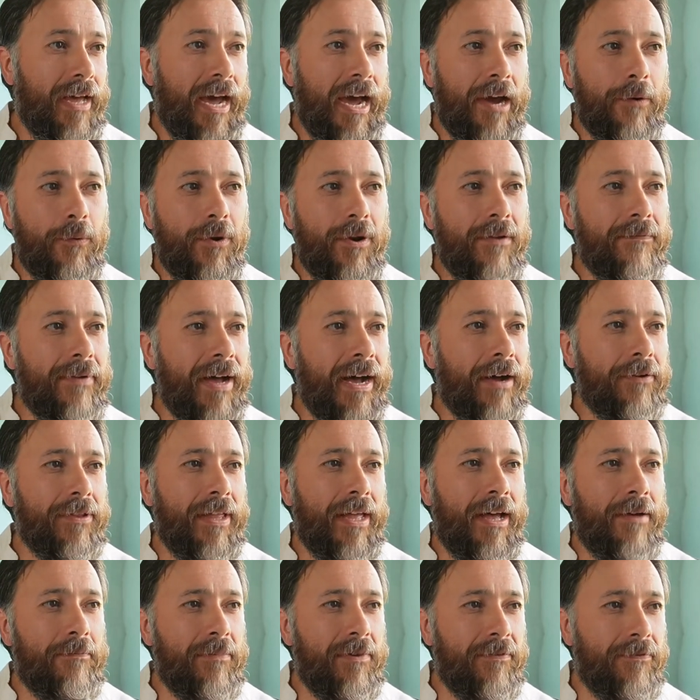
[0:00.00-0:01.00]
I will bow
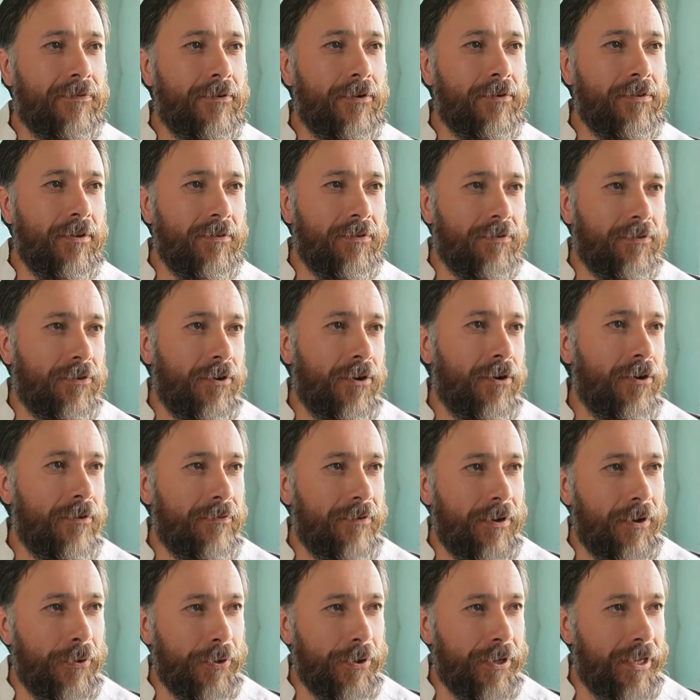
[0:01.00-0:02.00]
down before the throne
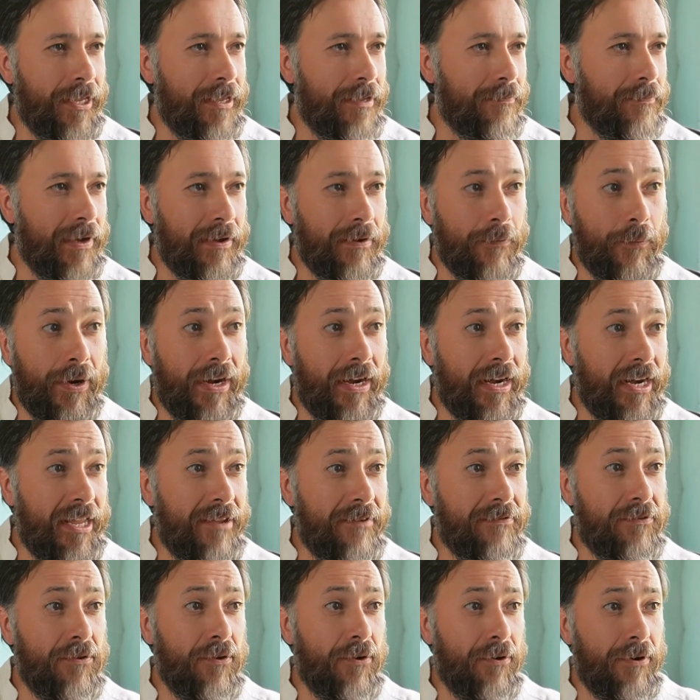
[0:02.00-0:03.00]
of Elohim. I will
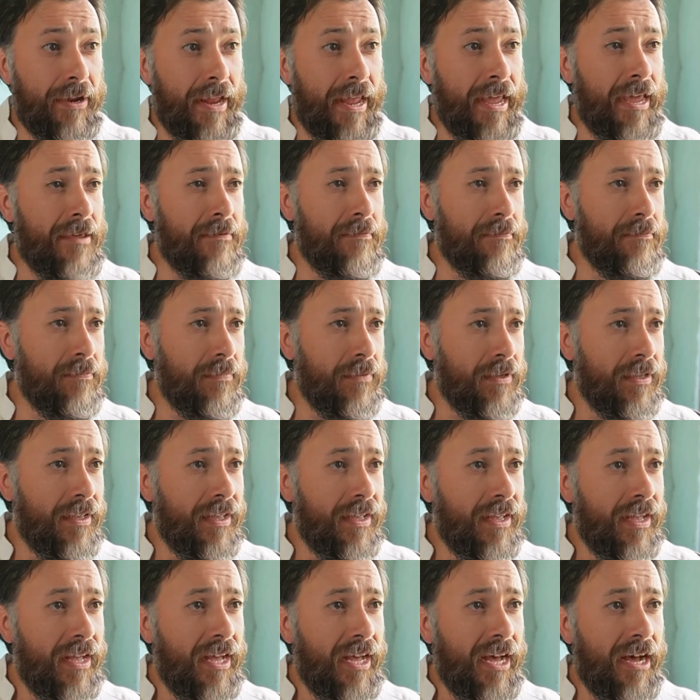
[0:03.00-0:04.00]
lift your name
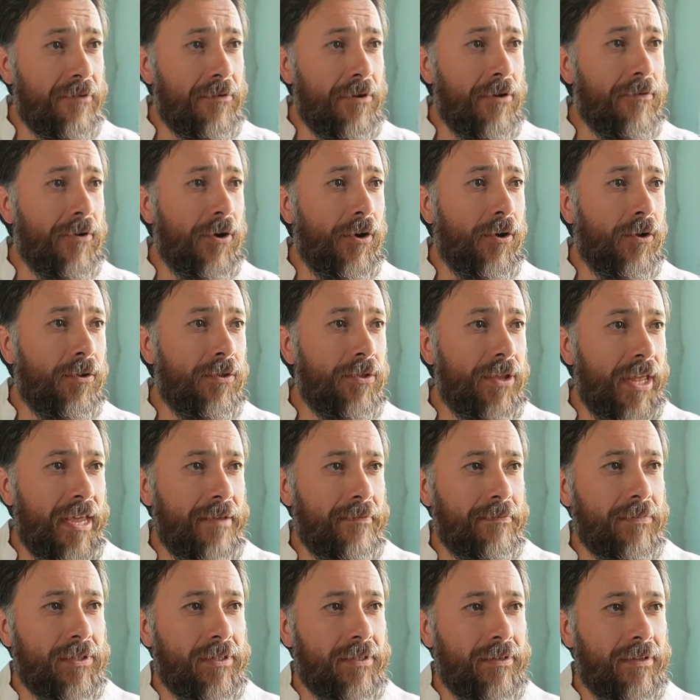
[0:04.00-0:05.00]
above all
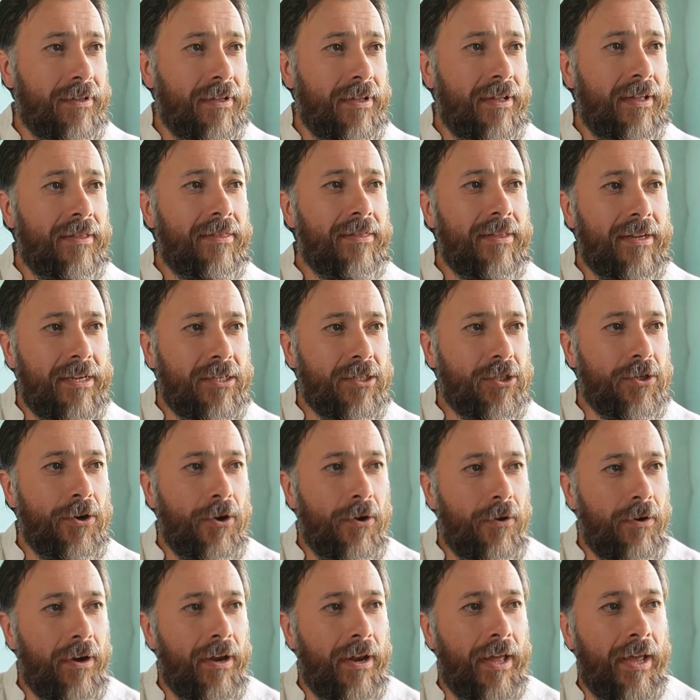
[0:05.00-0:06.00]
names. There is
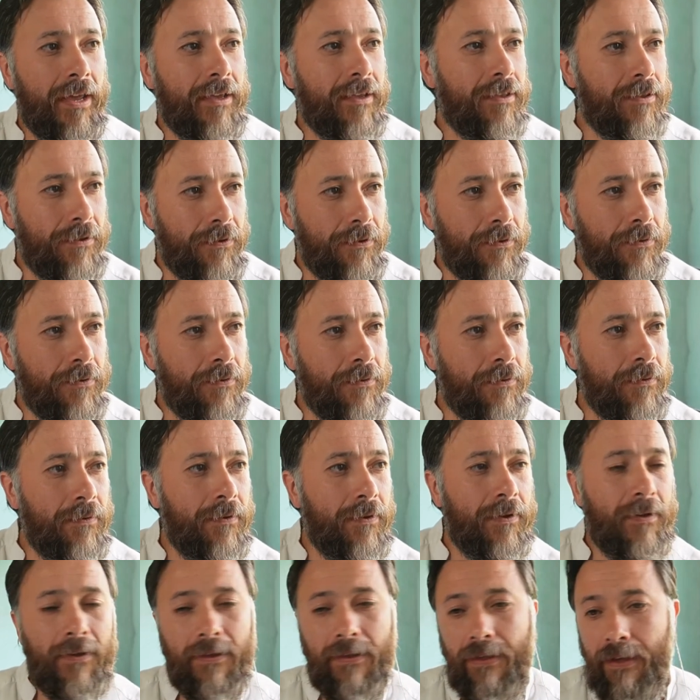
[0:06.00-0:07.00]
none like you,